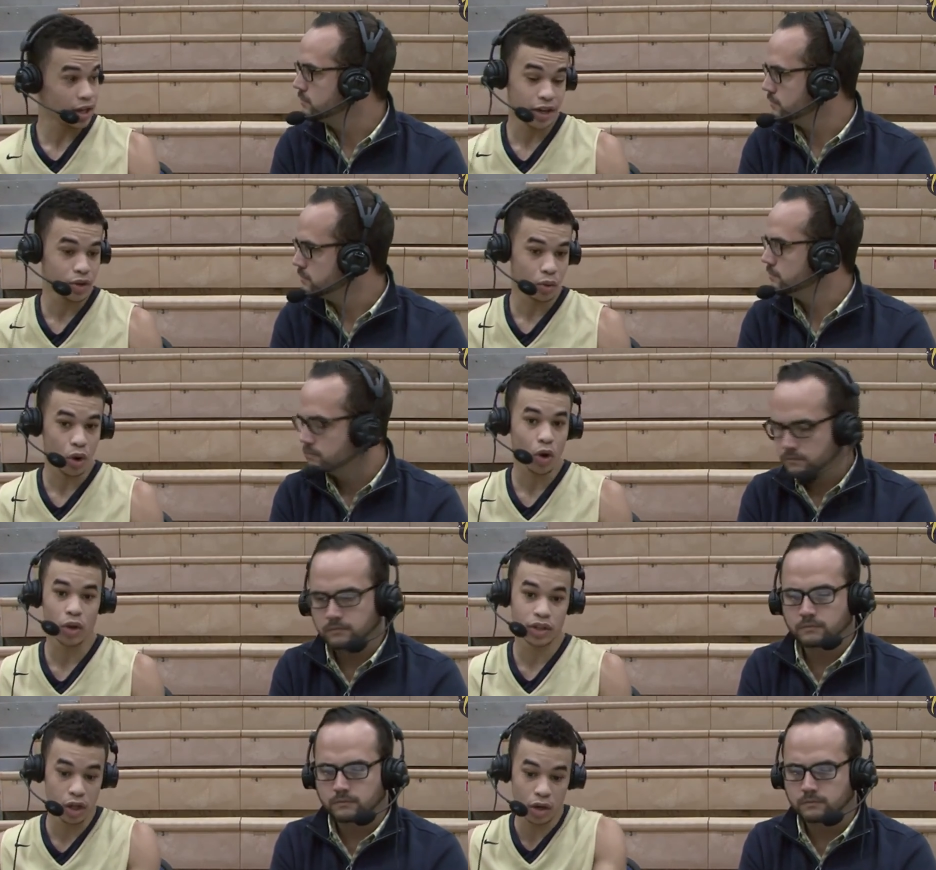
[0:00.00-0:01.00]
Speaker 1: give their role.
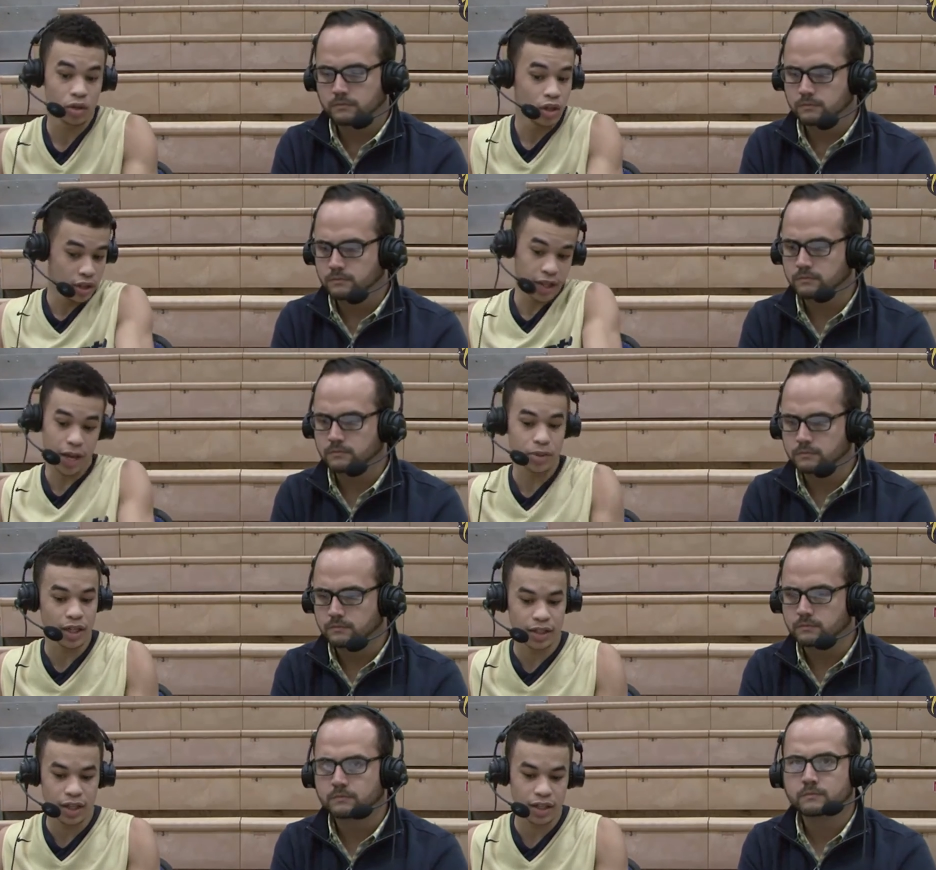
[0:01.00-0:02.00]
And you know, games like
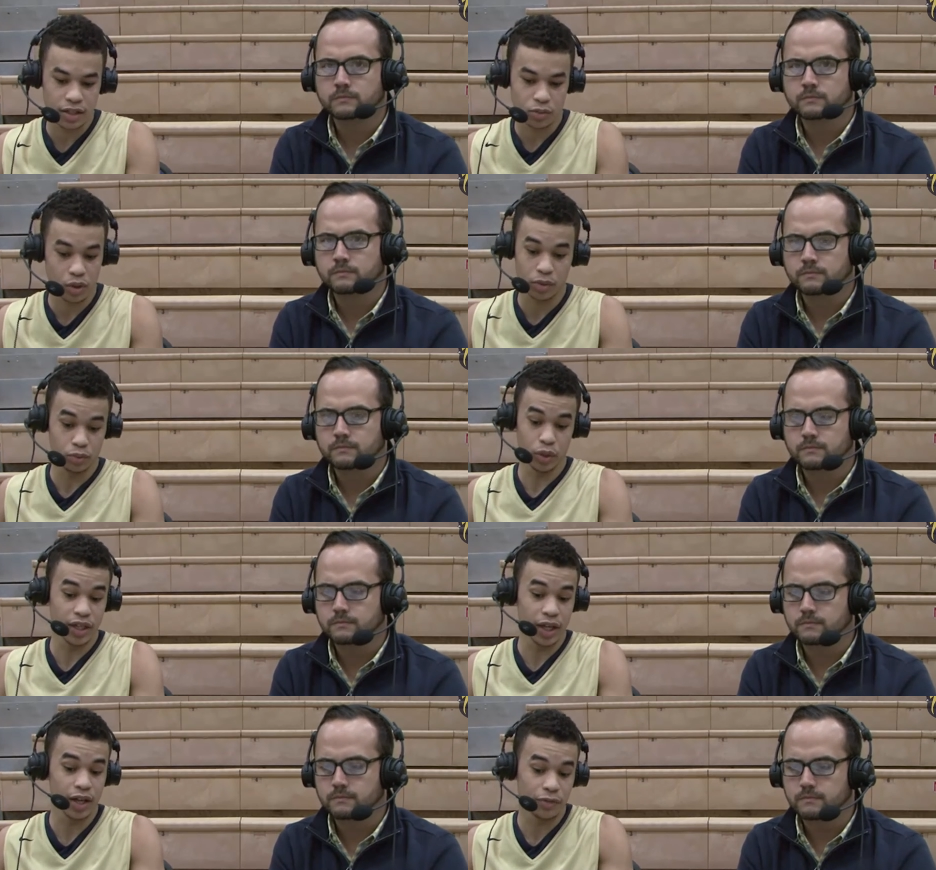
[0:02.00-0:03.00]
these is what we
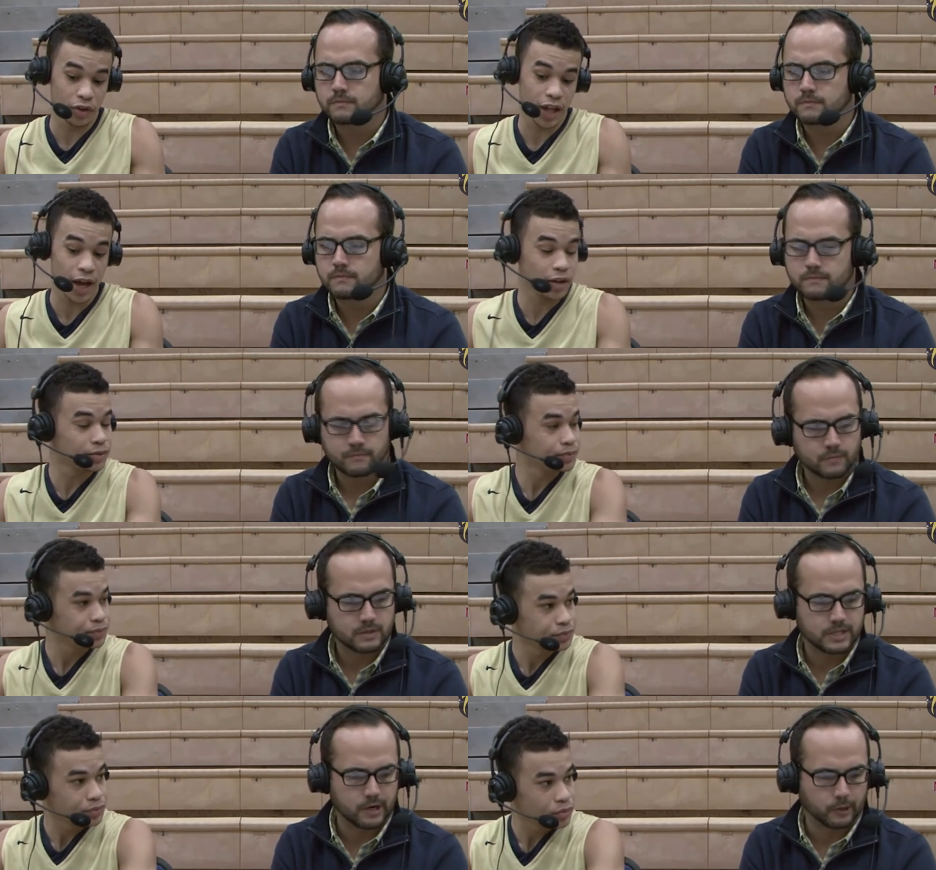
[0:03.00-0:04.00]
need for that.
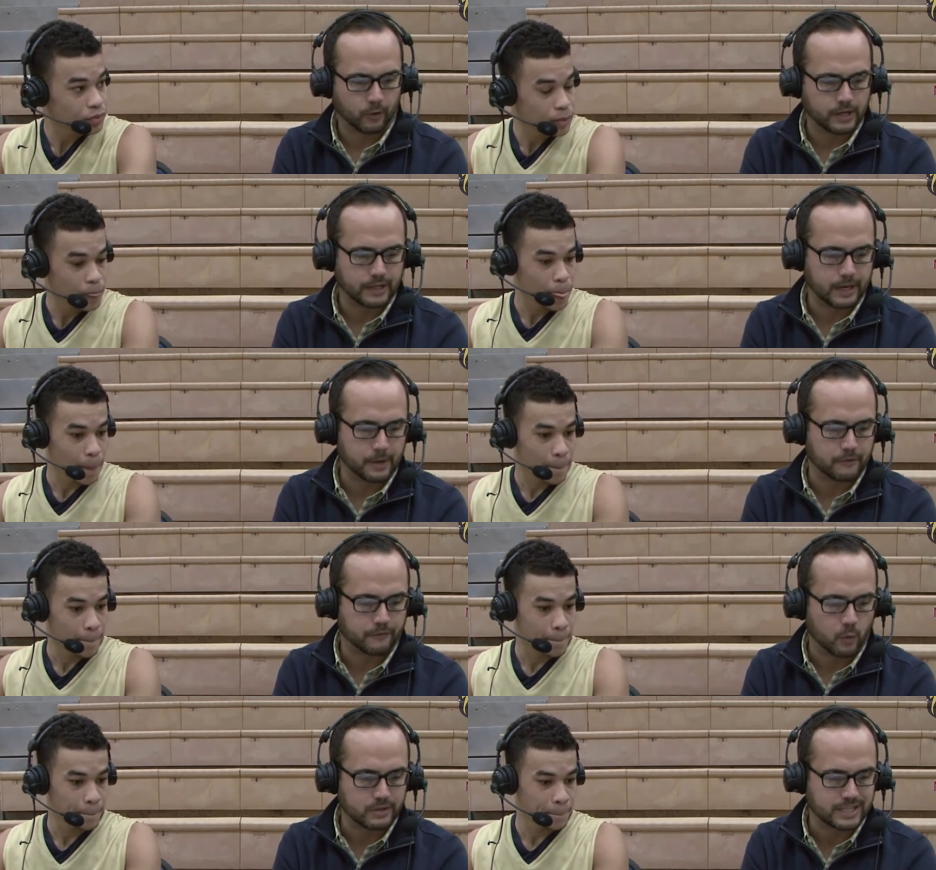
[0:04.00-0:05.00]
Zeriq,
Speaker 2: great game, man.
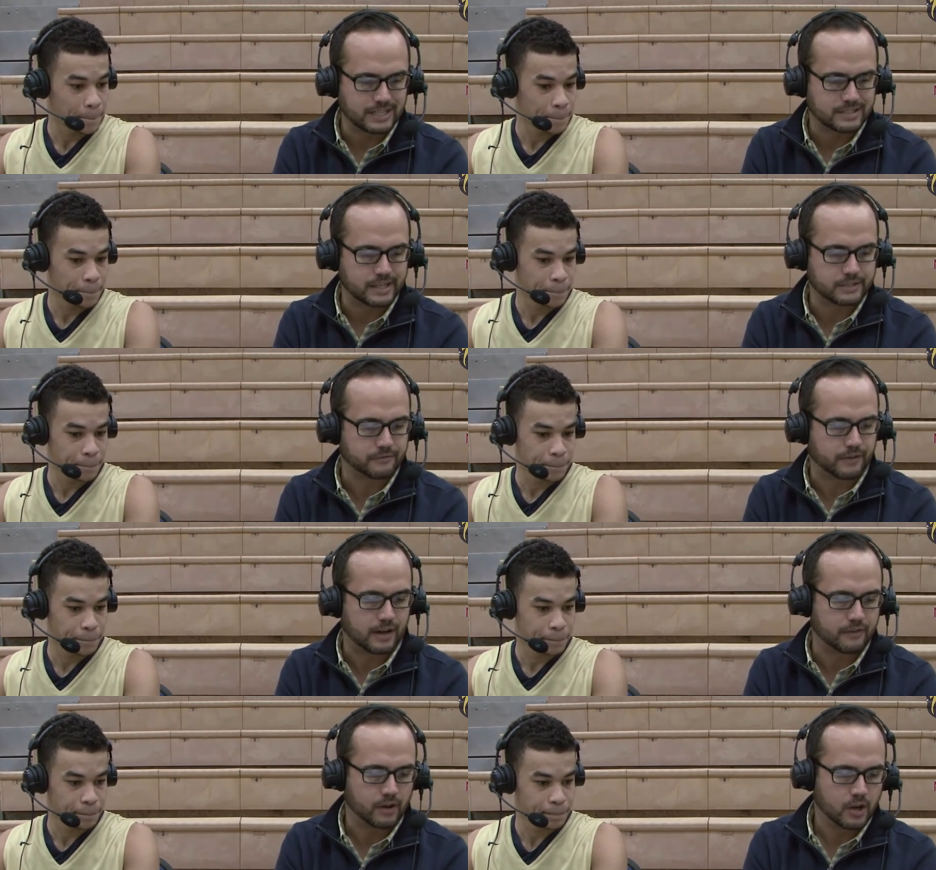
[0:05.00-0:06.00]
14, 6, and
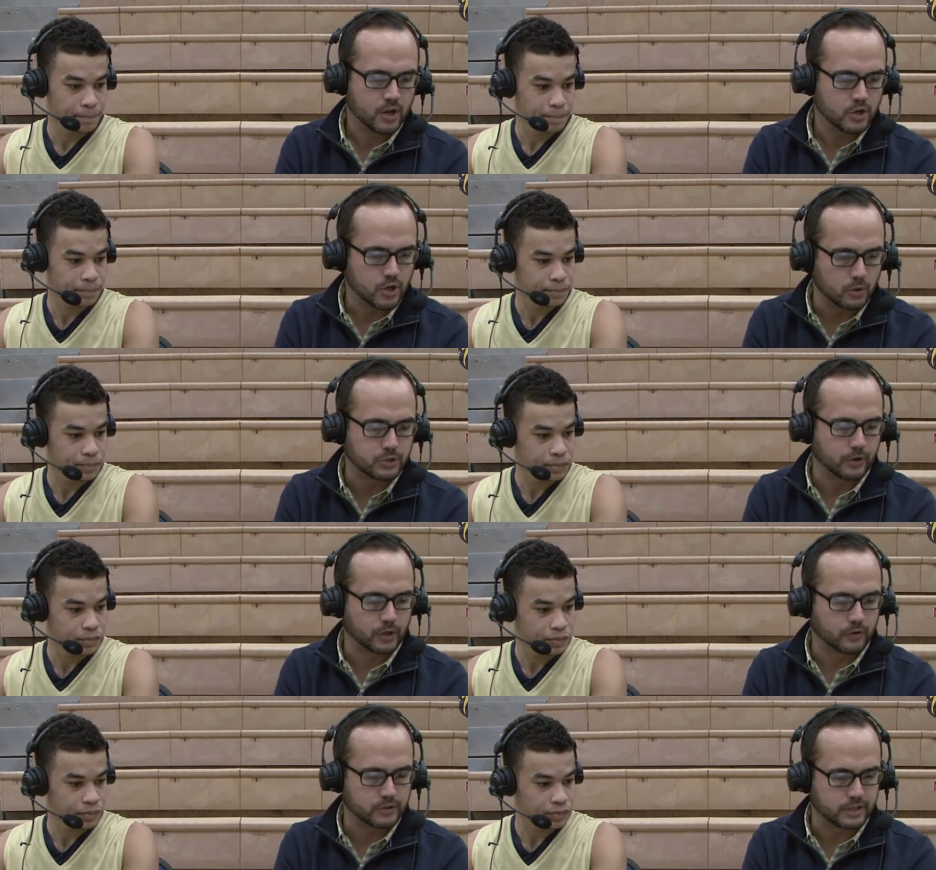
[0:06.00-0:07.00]
5 no
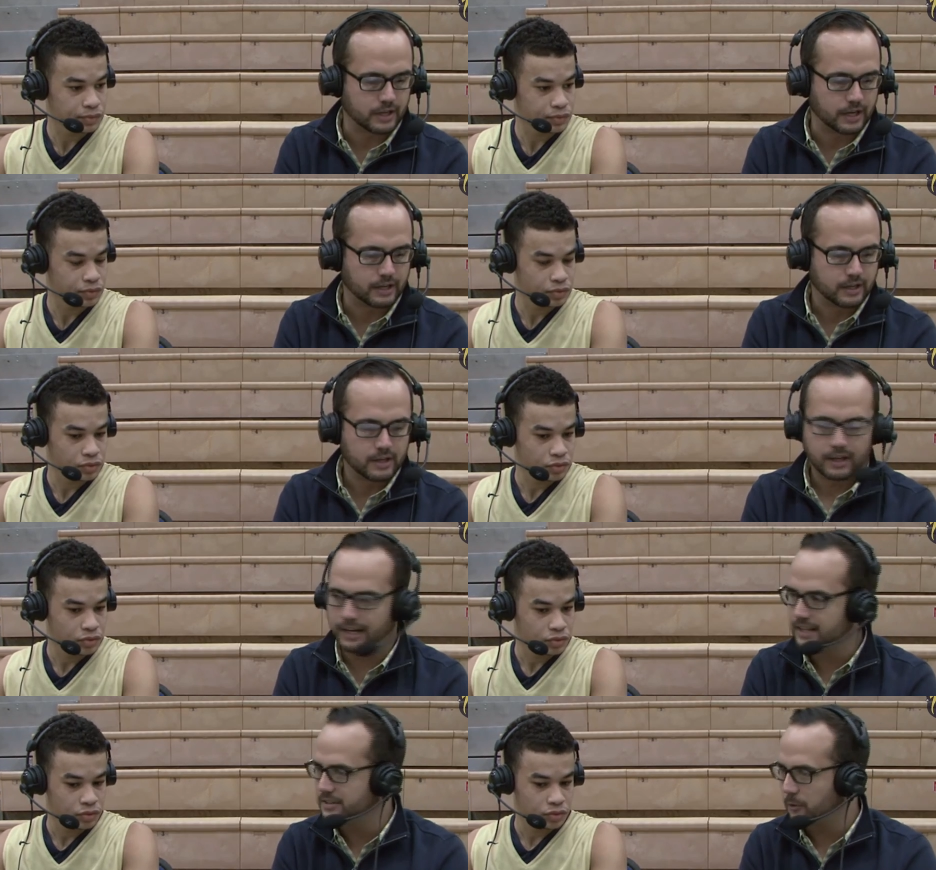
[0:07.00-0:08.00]
turnovers tonight
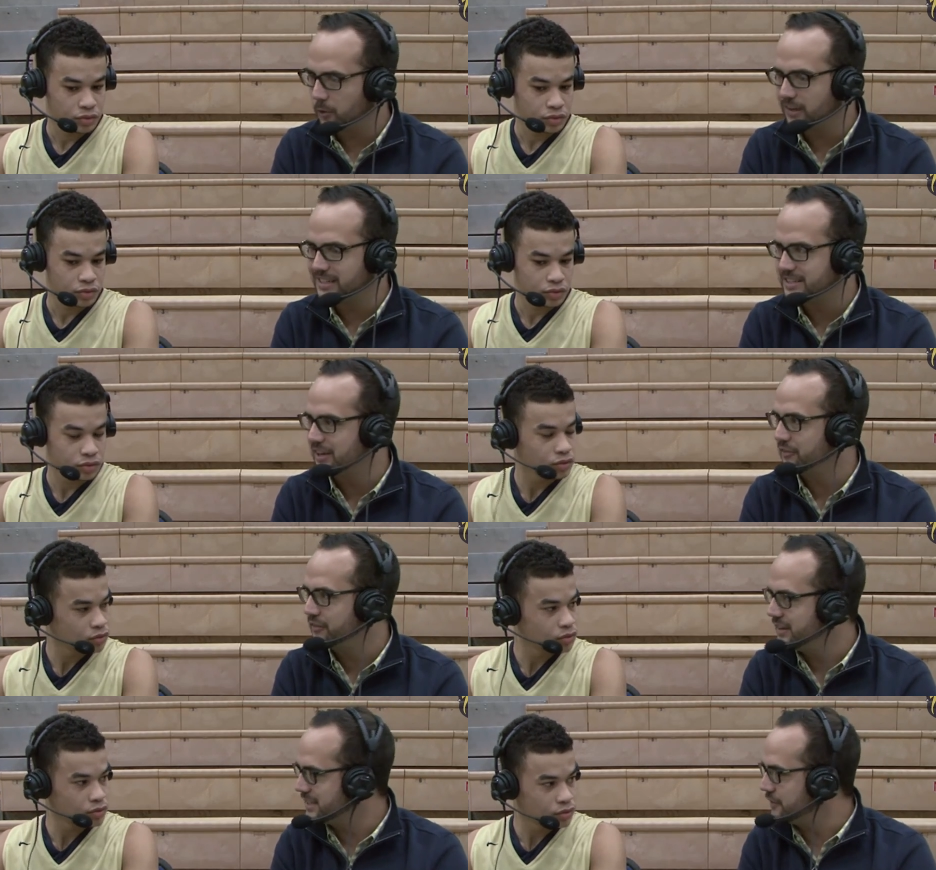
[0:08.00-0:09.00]
against a really tough
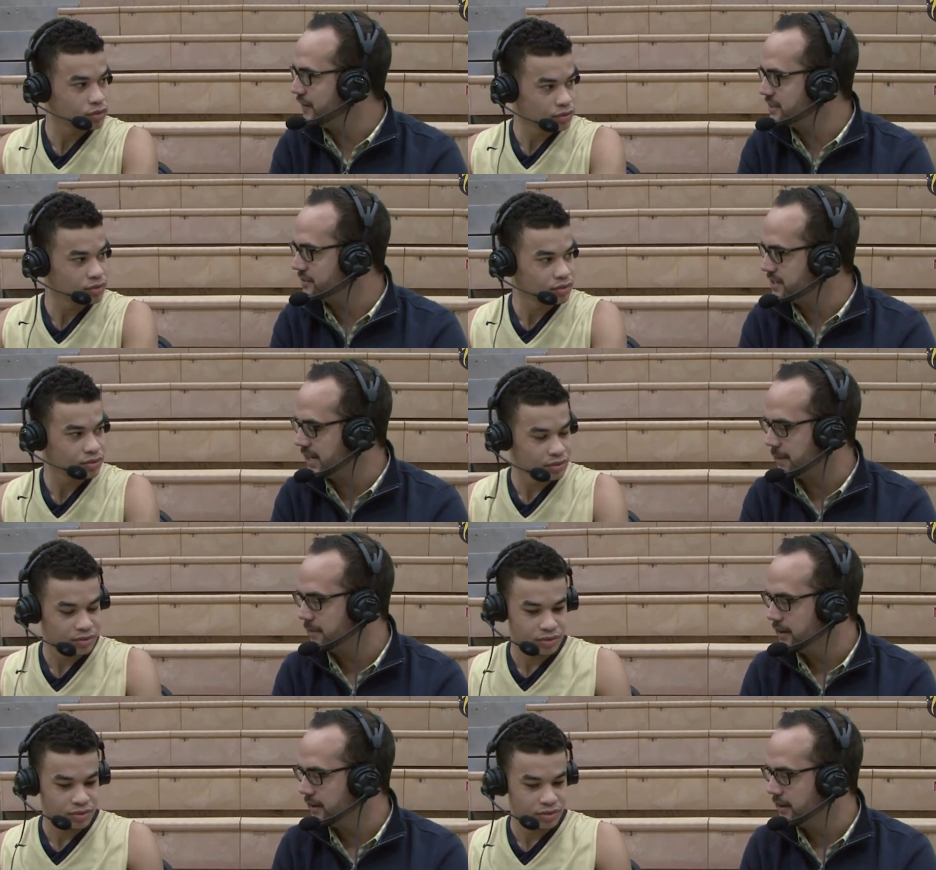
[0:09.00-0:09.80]
defensive team.